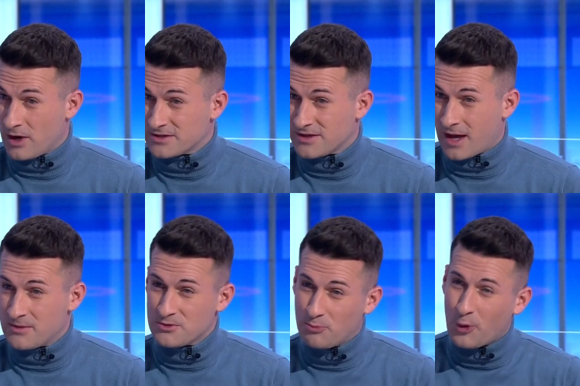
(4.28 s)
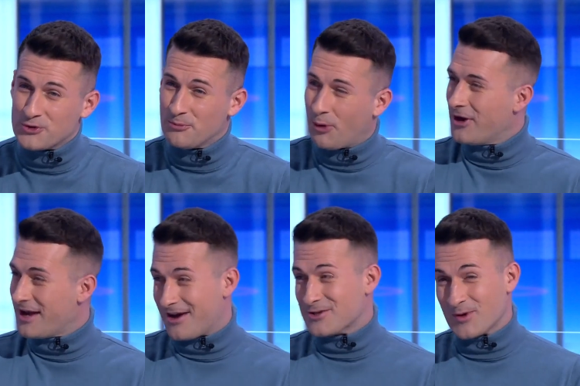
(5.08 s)
West Ham, it's important to point
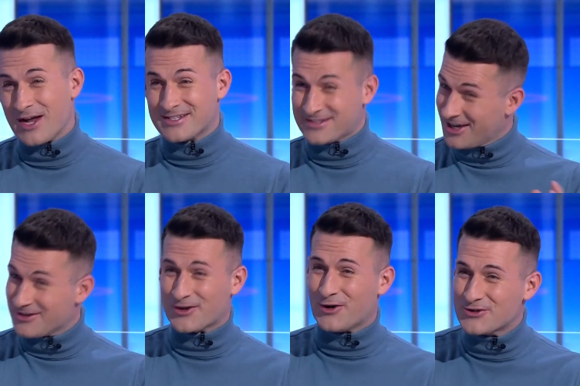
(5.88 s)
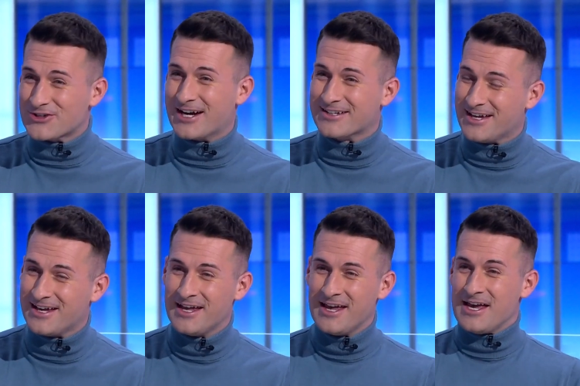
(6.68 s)
out as well, he's still under contract here.
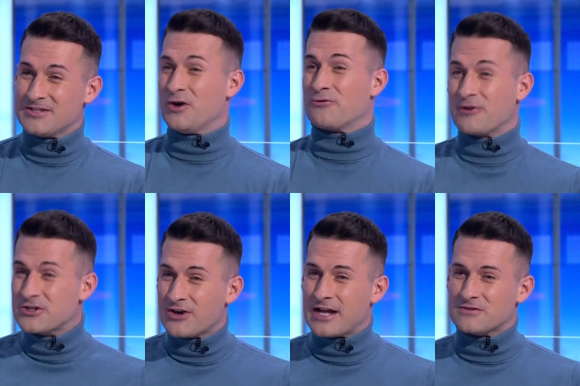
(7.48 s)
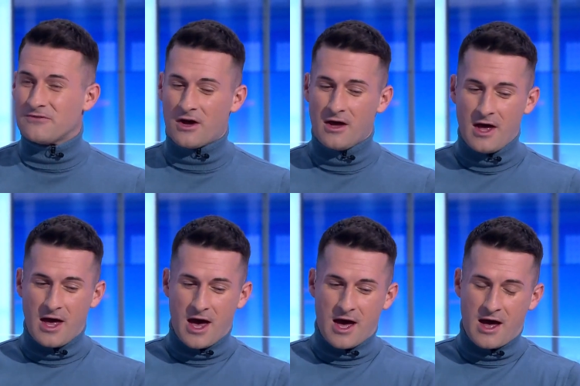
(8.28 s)
He's not a free transfer.
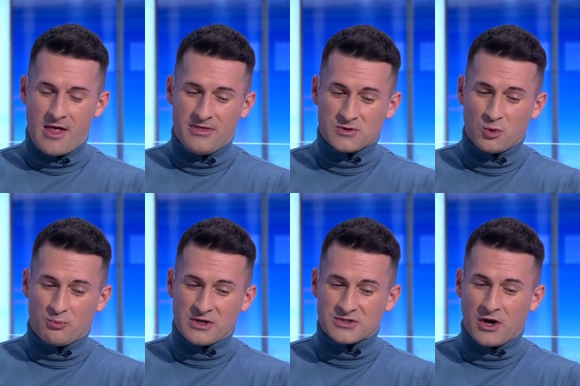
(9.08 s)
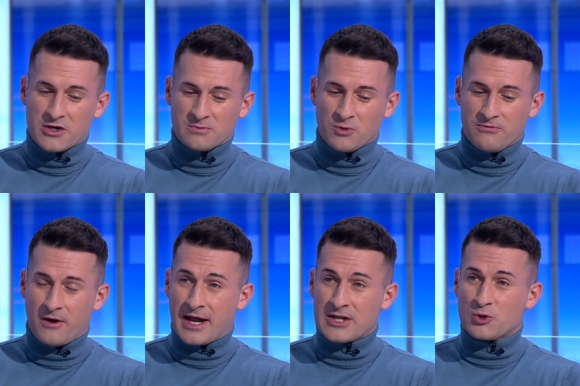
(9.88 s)
And this would be a sizeable
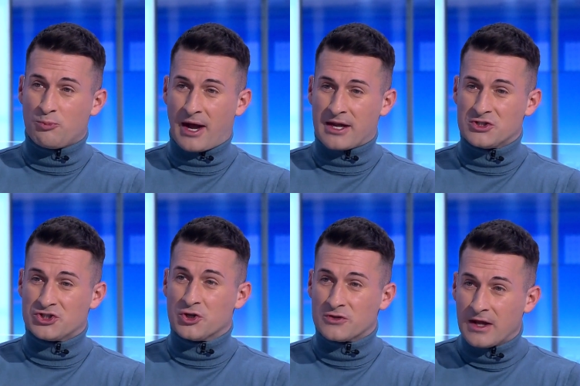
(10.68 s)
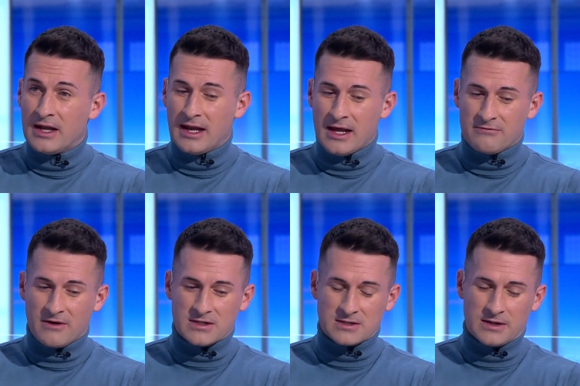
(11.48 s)
financial package should he leave
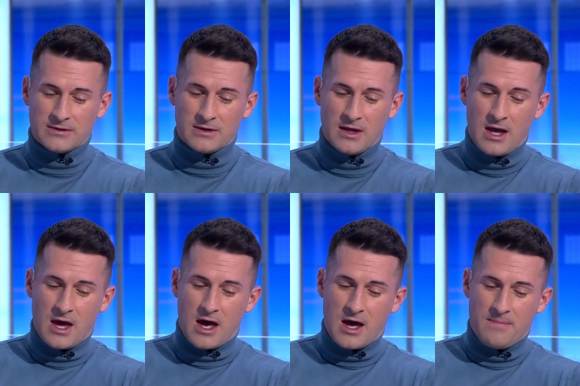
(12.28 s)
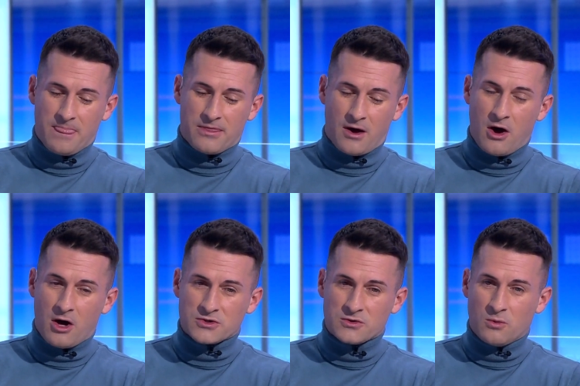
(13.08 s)
East London. That
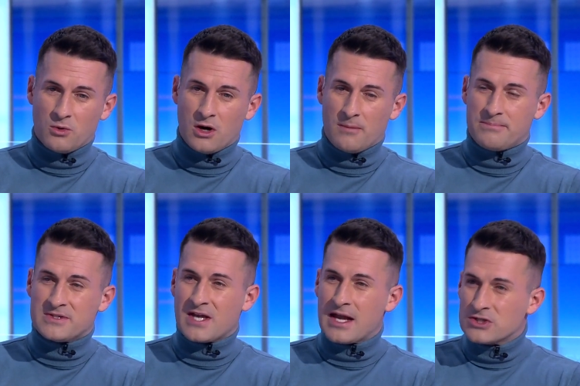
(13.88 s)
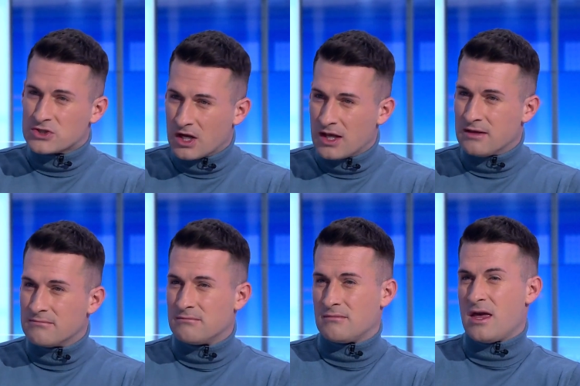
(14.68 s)
Arsenal were potentially
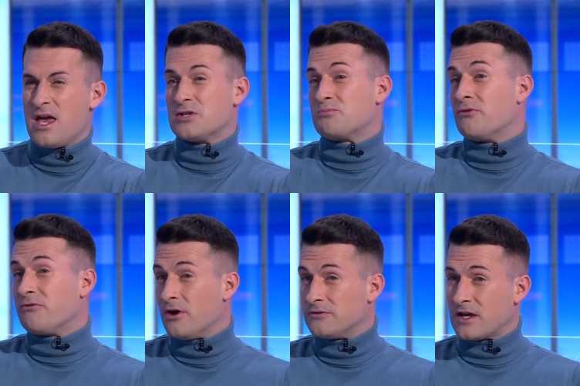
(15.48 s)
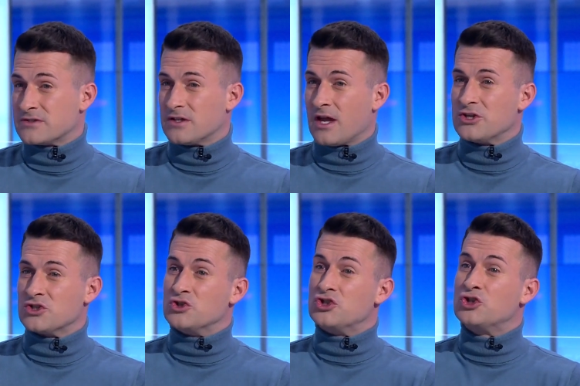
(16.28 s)
his preferred
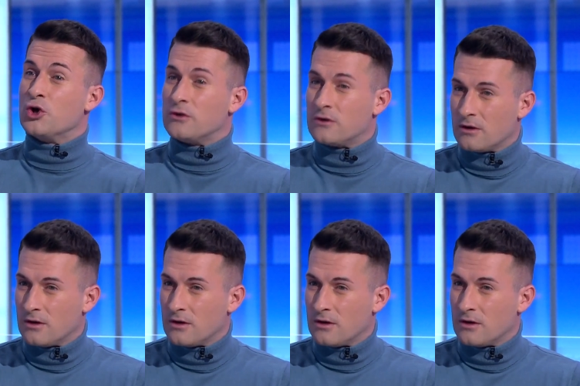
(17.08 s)
destination should